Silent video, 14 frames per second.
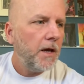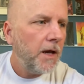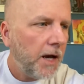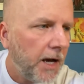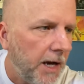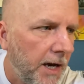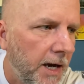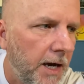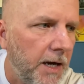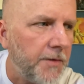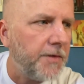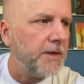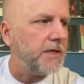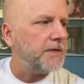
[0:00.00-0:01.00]

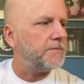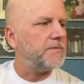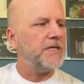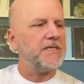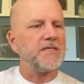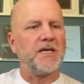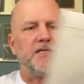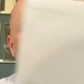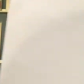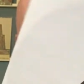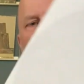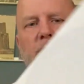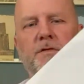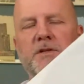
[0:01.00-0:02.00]
The disc
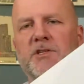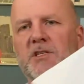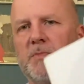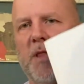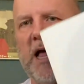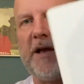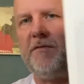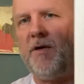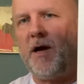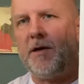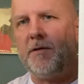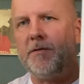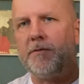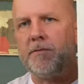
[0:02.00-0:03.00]
itself is just black
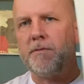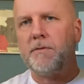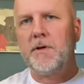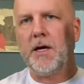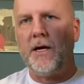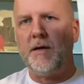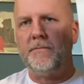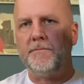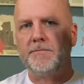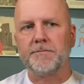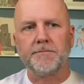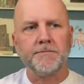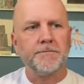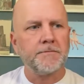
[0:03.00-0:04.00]
vinyl.
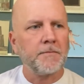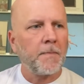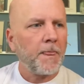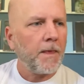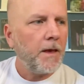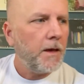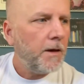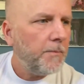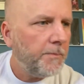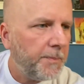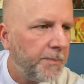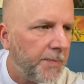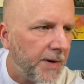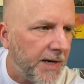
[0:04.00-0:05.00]

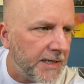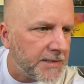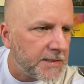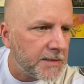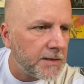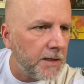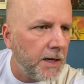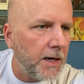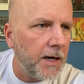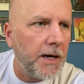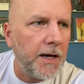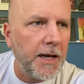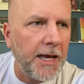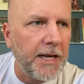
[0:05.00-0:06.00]
But
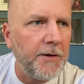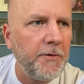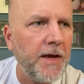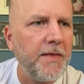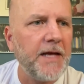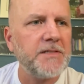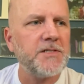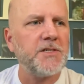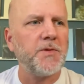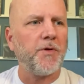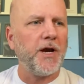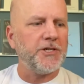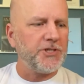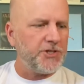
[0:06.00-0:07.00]
anyway, that's
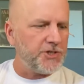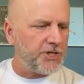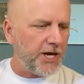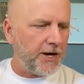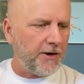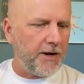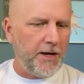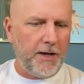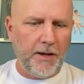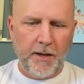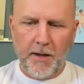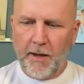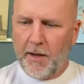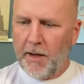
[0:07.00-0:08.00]
Depression Cherry.
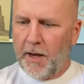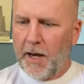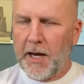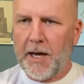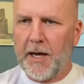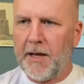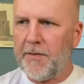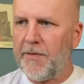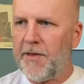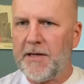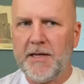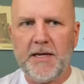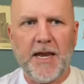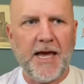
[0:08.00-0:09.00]
The
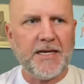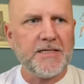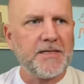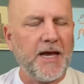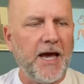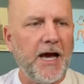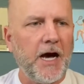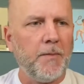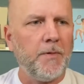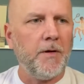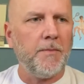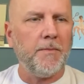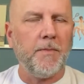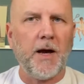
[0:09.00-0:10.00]
next
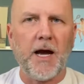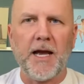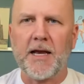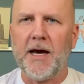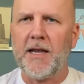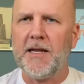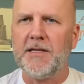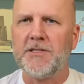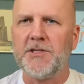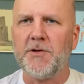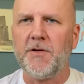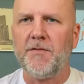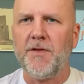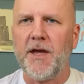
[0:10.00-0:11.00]
album I got
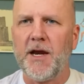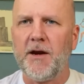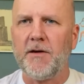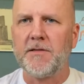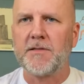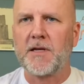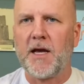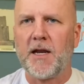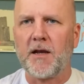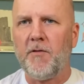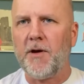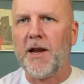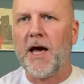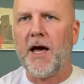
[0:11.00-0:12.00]
into of theirs, kind of
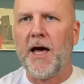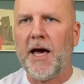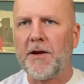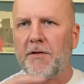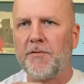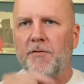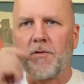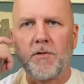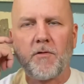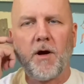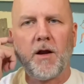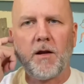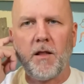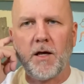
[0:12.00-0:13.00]
going out of
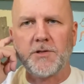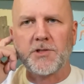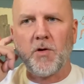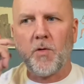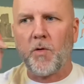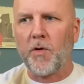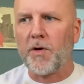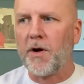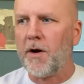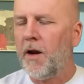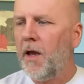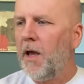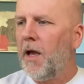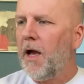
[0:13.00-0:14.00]
chronological order,
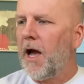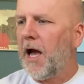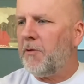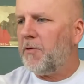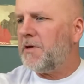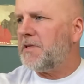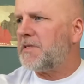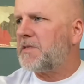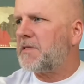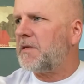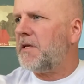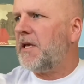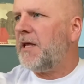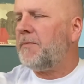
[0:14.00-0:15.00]
I was
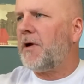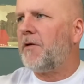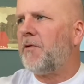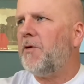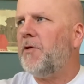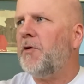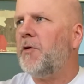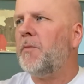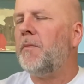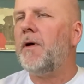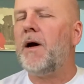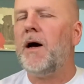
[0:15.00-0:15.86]
in my room,